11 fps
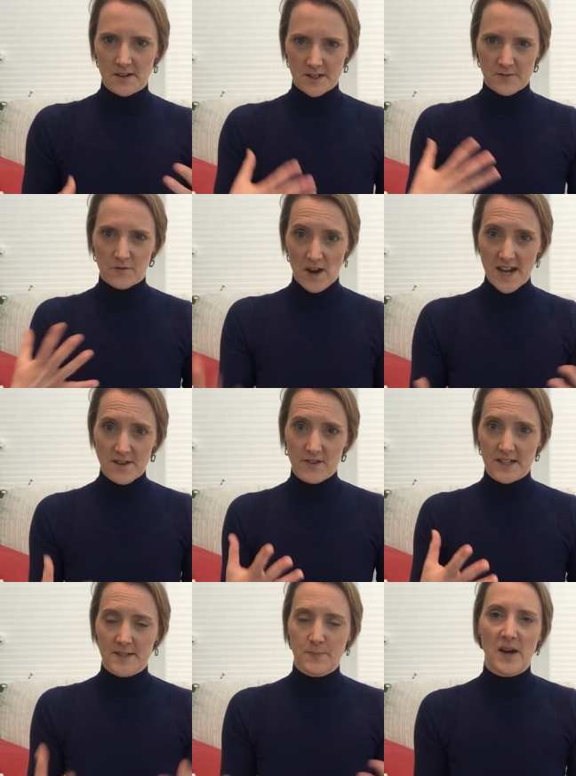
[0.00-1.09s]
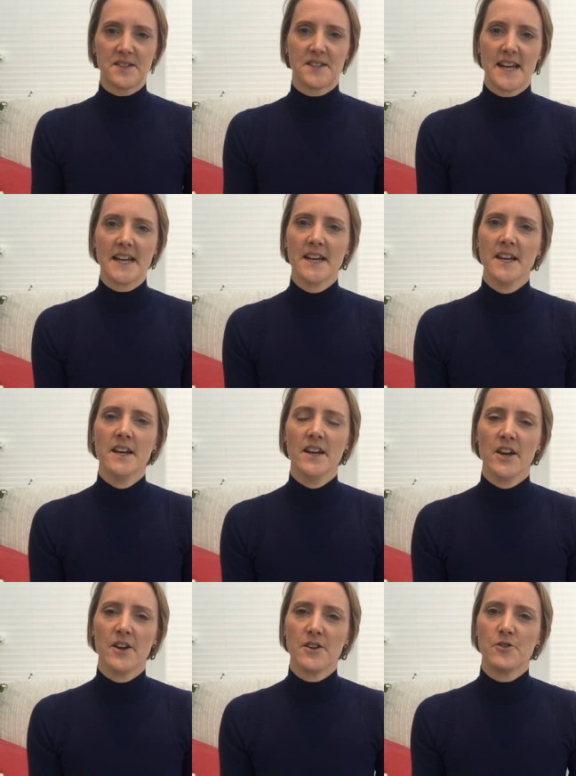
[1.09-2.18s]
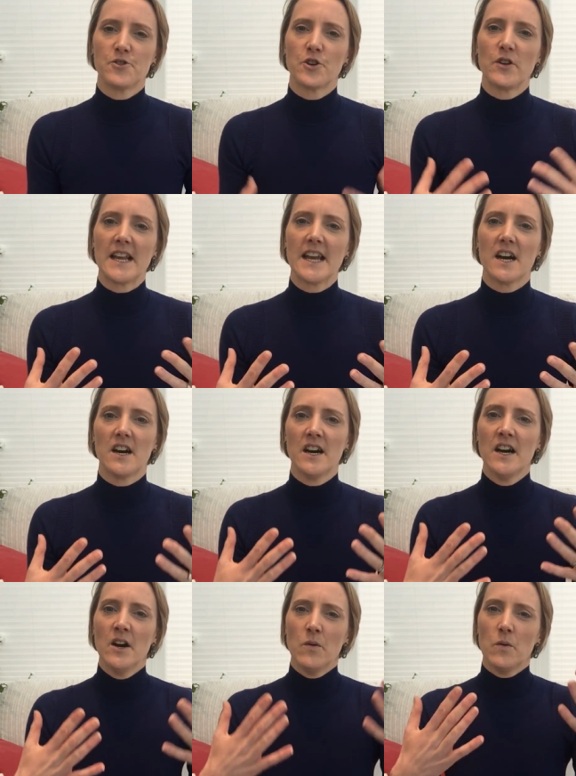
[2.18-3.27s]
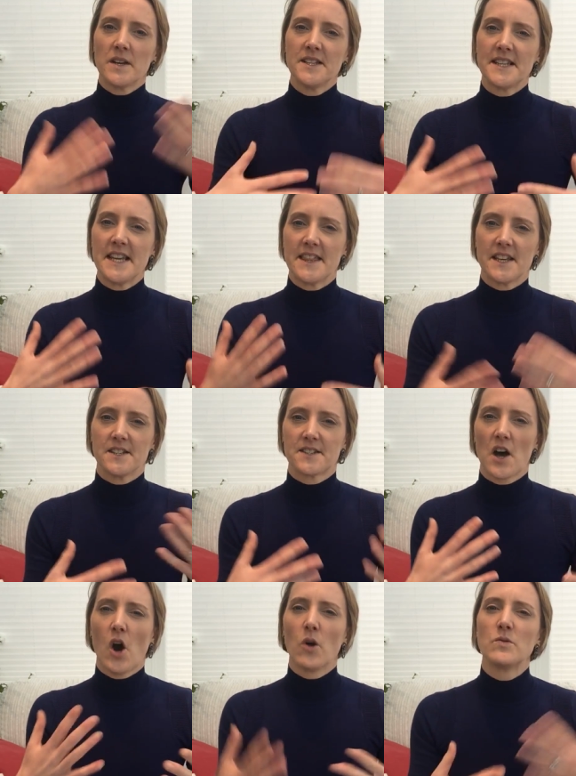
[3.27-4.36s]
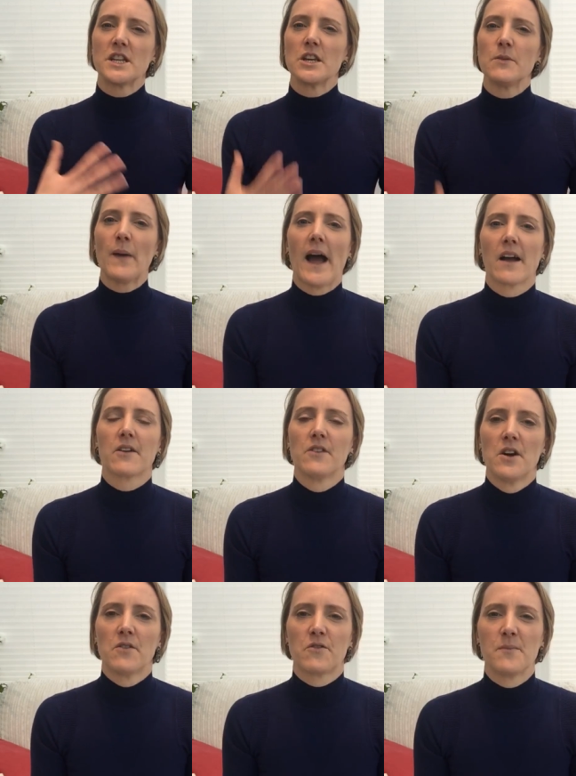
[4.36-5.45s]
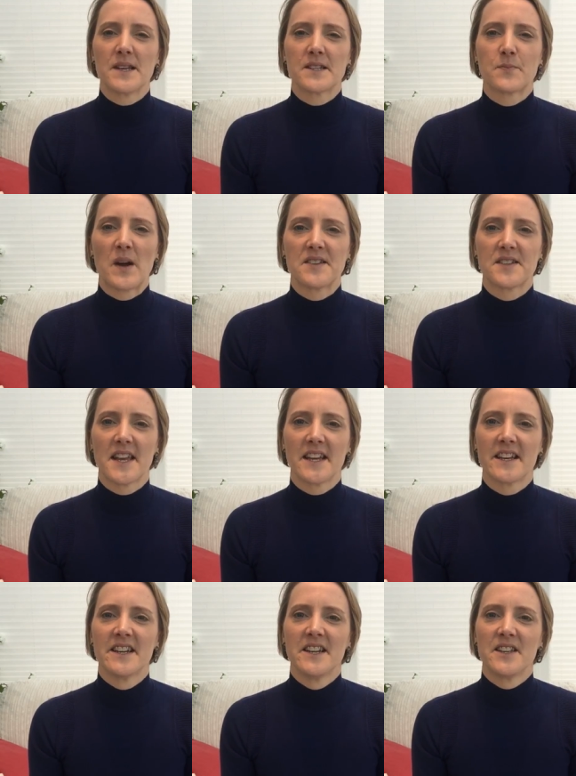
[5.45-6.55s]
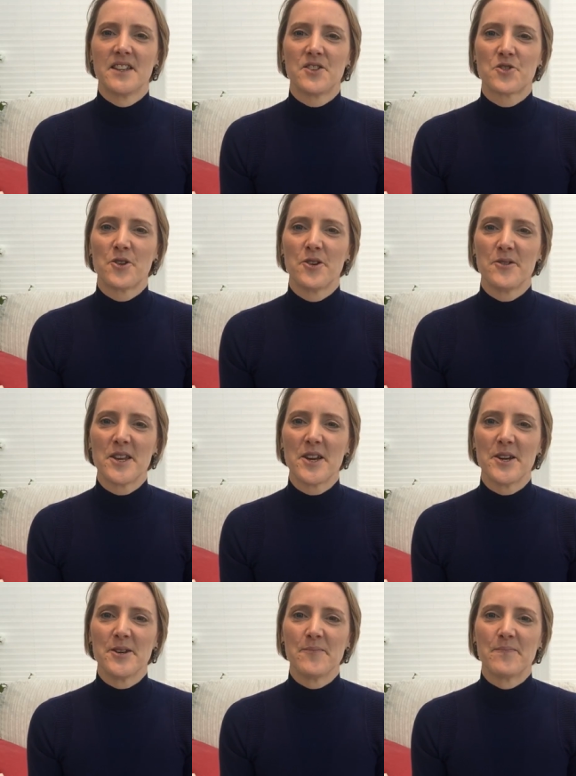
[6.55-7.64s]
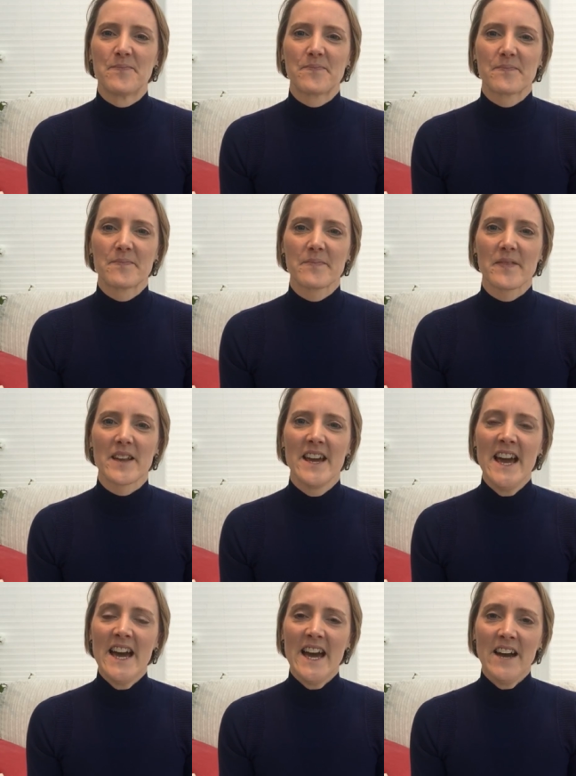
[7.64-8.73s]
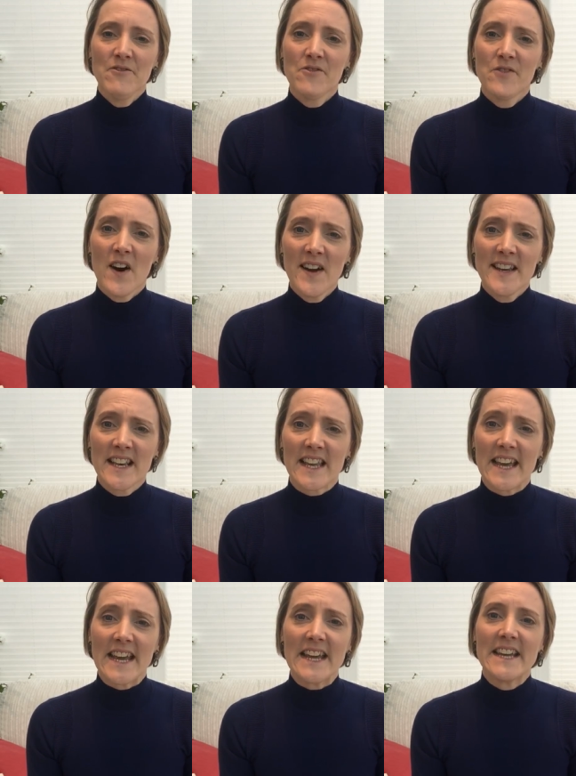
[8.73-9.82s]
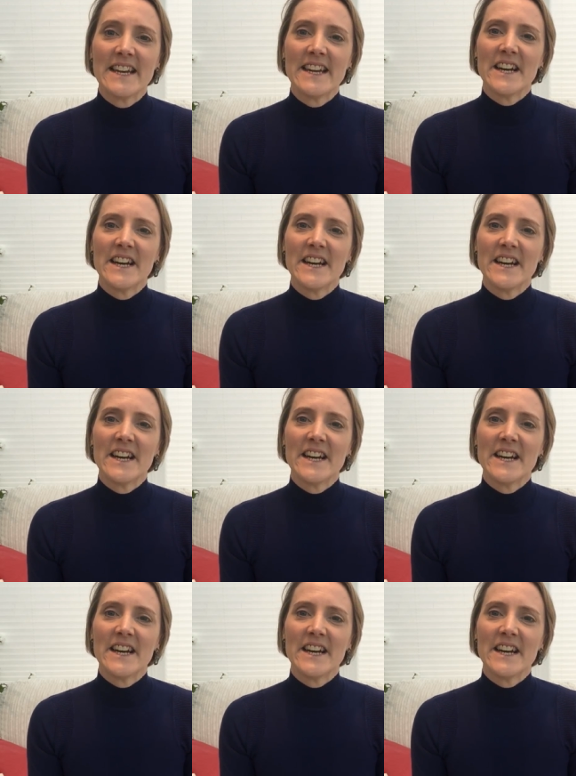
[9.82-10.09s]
afraid of expressing who you truly are. What is it that's holding you back from expressing the true you? And finally,